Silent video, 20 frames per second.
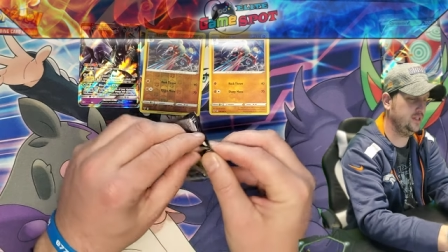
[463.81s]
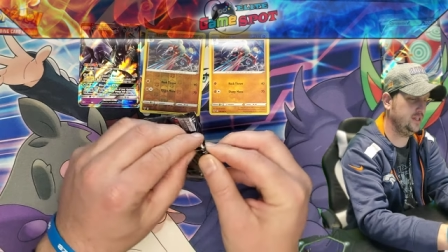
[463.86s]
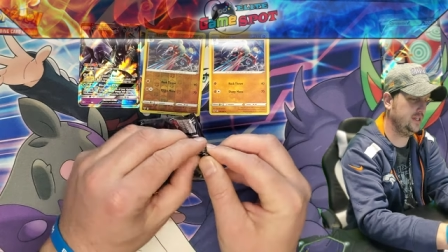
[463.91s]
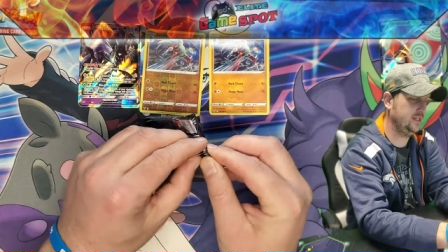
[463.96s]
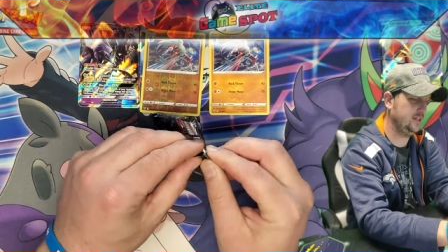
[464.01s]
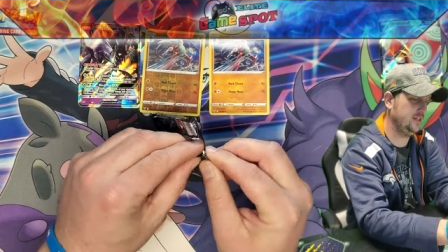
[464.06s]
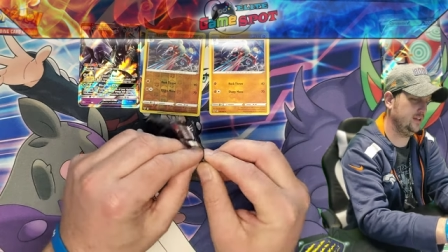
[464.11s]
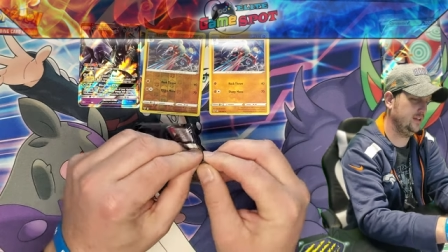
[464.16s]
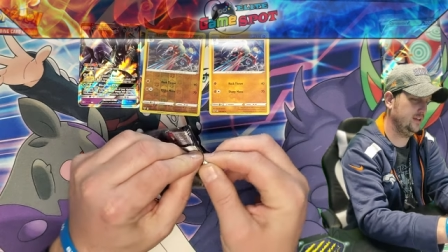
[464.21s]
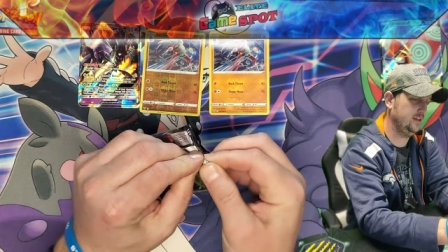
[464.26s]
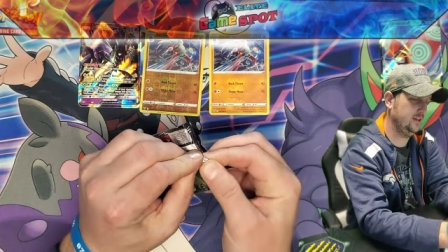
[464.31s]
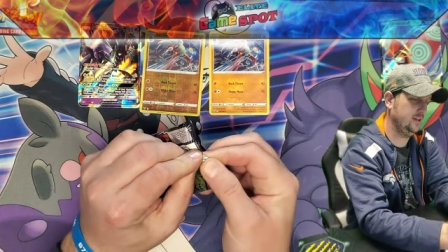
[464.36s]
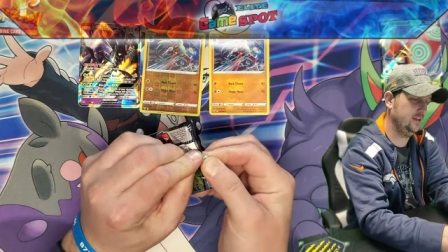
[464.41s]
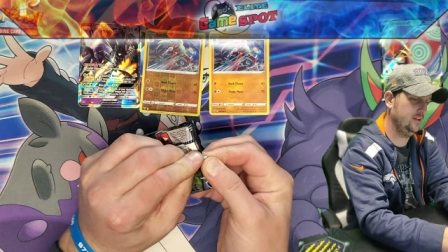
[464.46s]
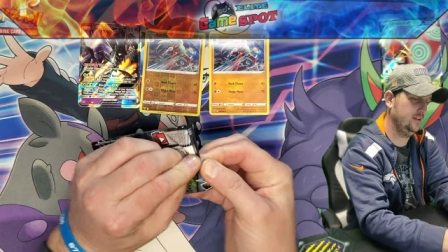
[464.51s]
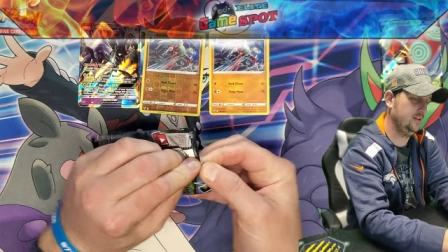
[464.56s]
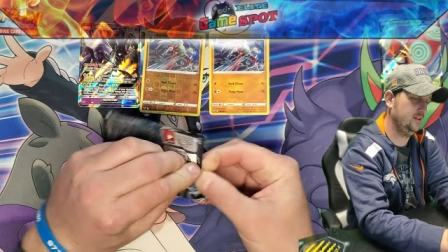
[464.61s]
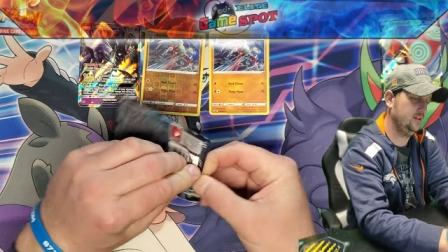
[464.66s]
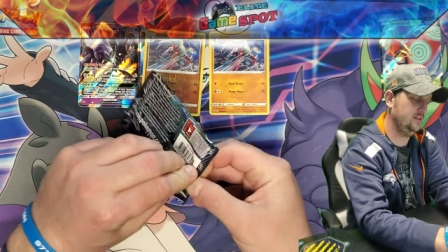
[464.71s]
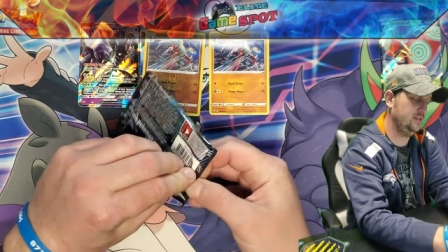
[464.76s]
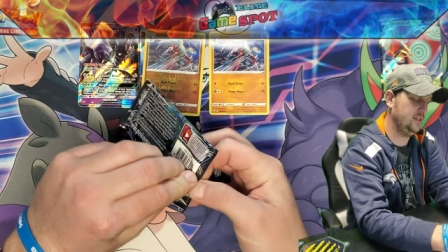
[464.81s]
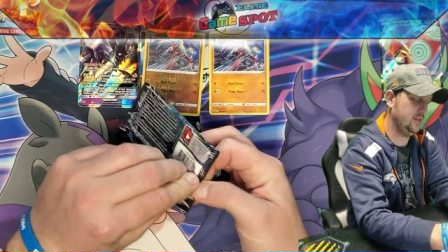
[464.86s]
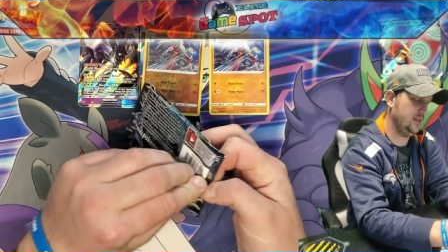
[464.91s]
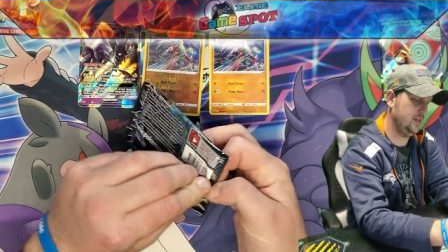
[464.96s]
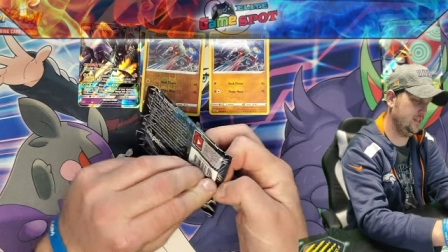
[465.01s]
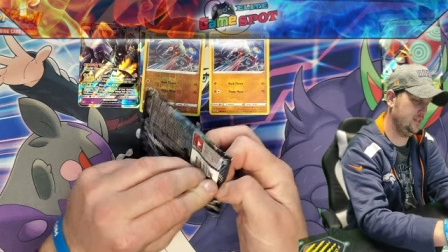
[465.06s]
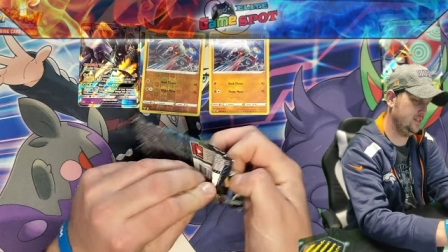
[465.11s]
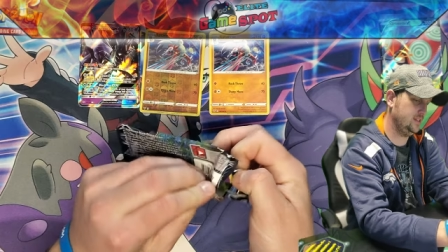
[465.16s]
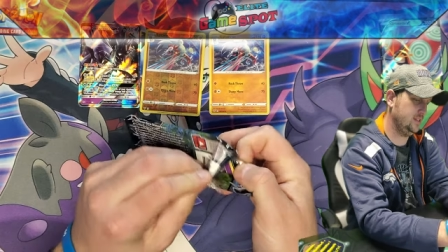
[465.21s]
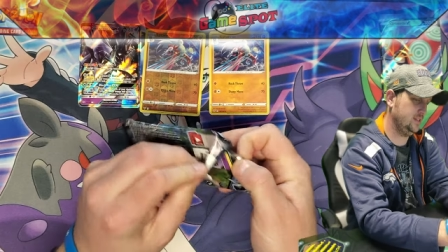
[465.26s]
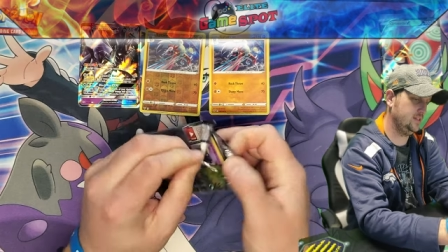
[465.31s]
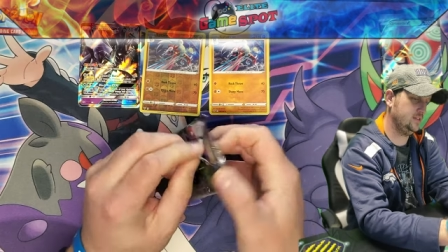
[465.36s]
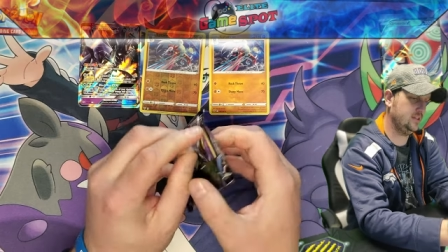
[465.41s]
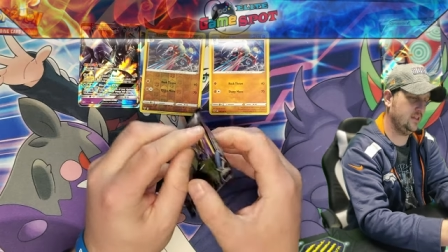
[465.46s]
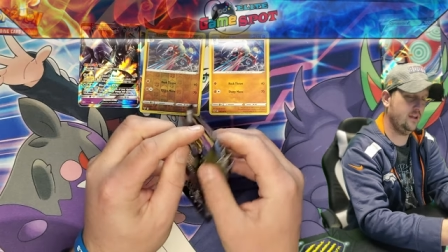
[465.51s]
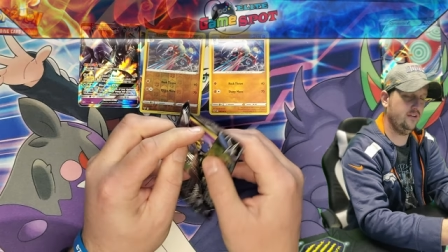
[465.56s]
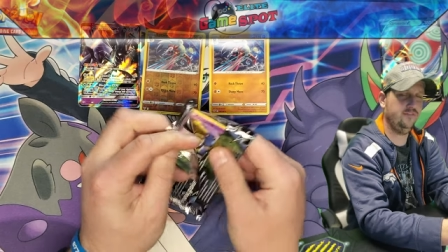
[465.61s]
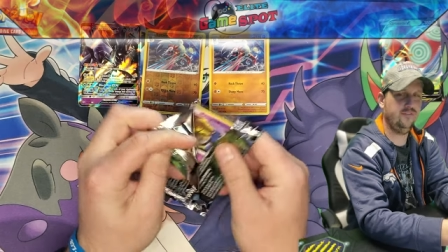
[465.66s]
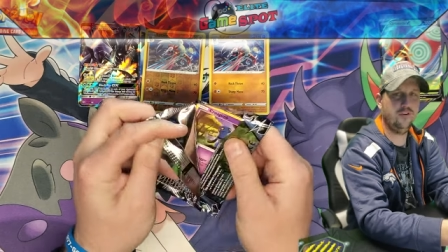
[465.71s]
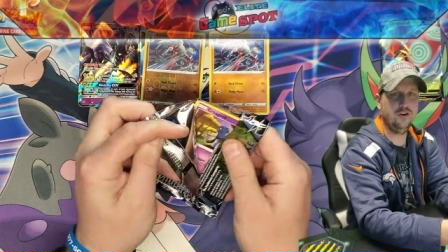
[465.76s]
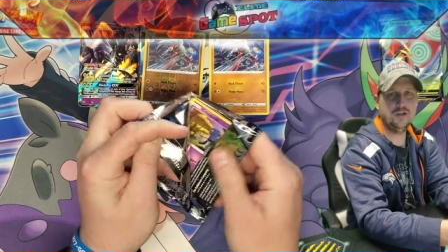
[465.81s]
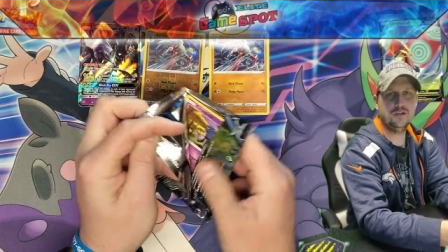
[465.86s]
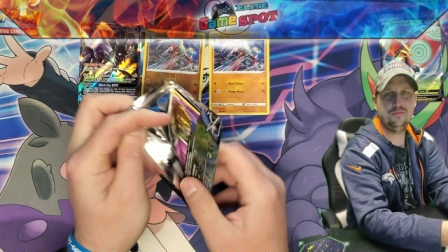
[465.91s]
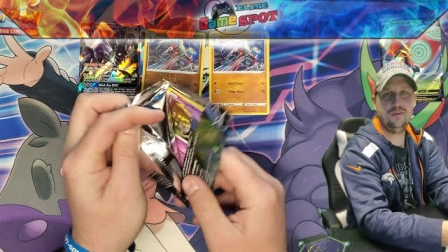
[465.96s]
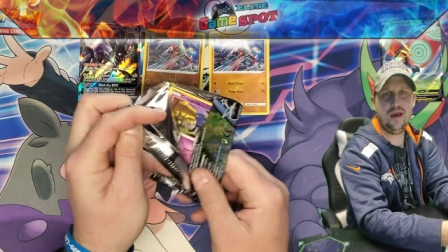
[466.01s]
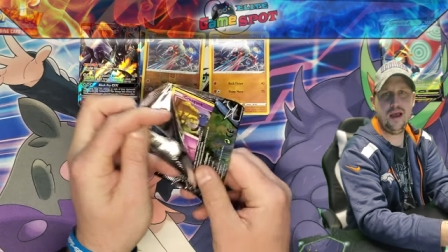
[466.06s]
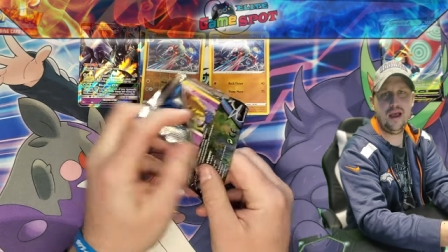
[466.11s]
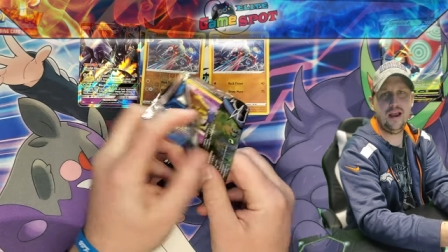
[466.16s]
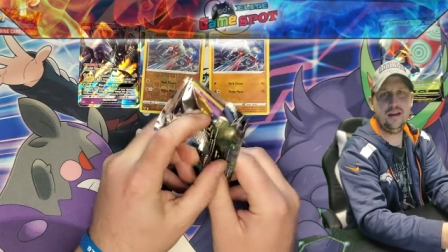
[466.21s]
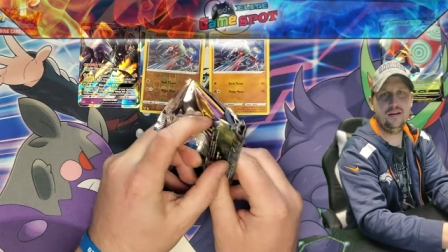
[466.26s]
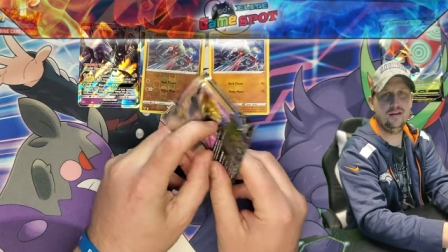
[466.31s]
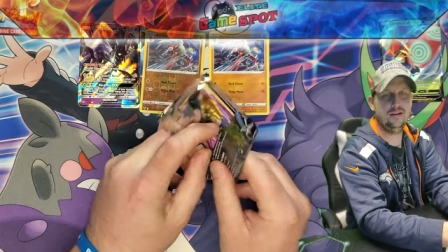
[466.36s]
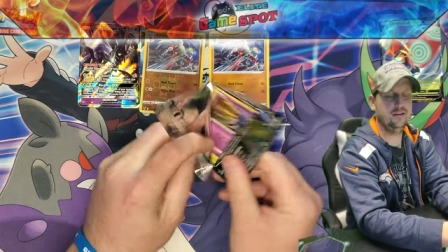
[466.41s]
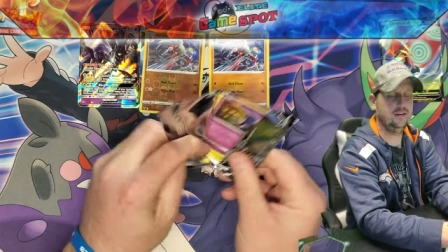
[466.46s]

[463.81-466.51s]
duds since that first pack.